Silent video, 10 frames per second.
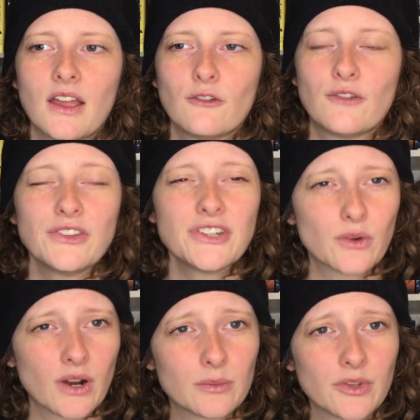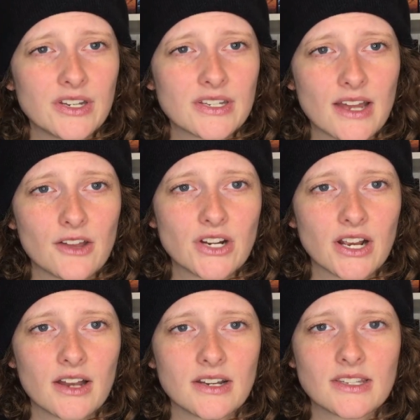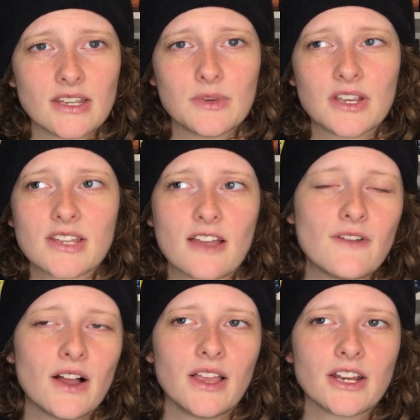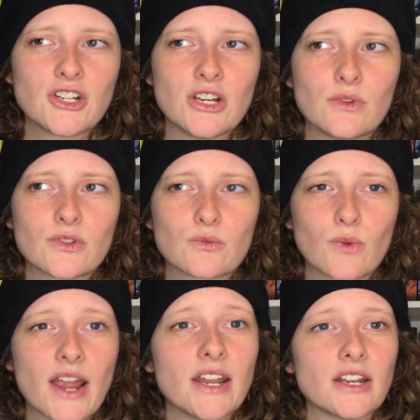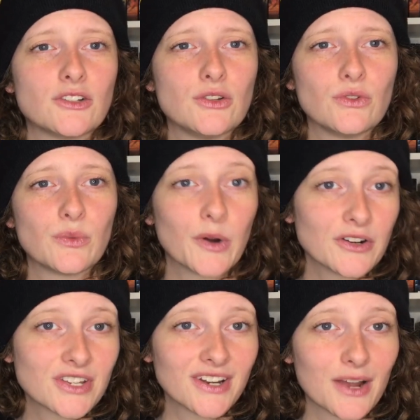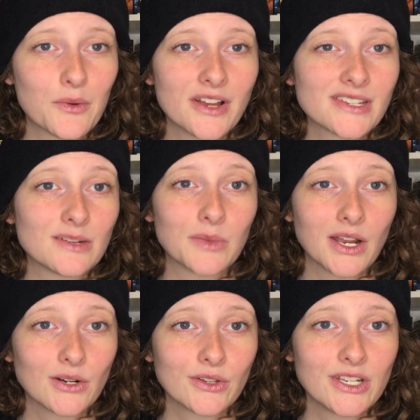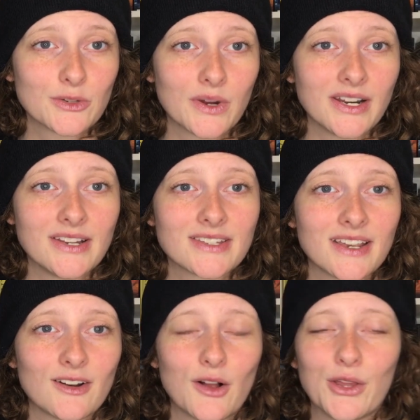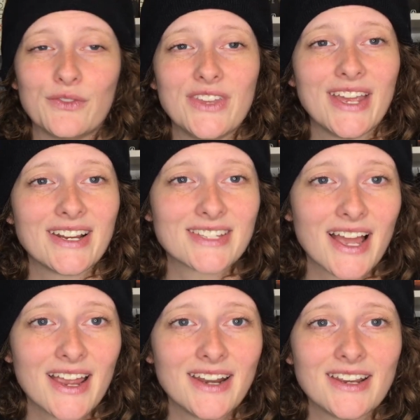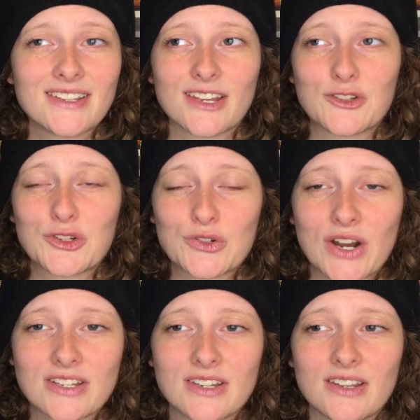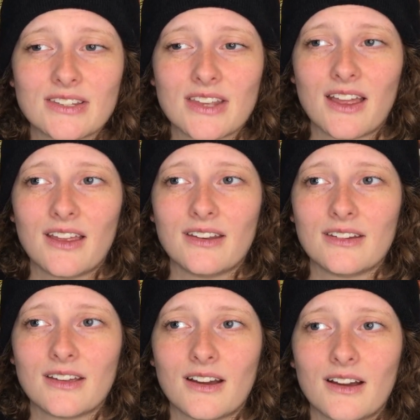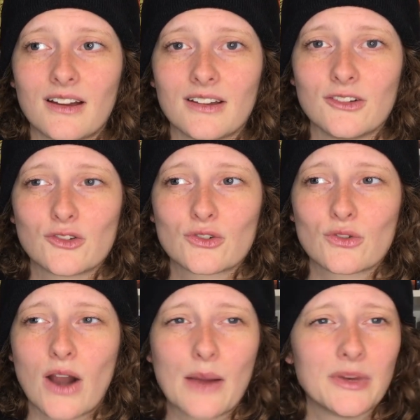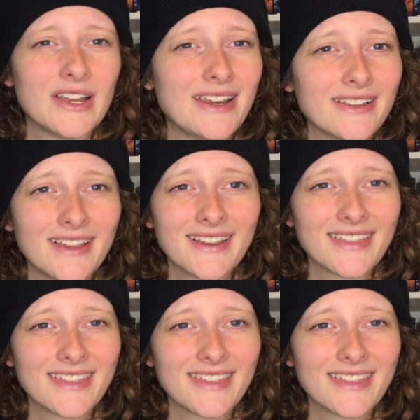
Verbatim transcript: felt incredibly nostalgic, honestly, because I felt like she was writing to the person I was in my early 20s and all of the anxieties and stresses and uh, trauma healing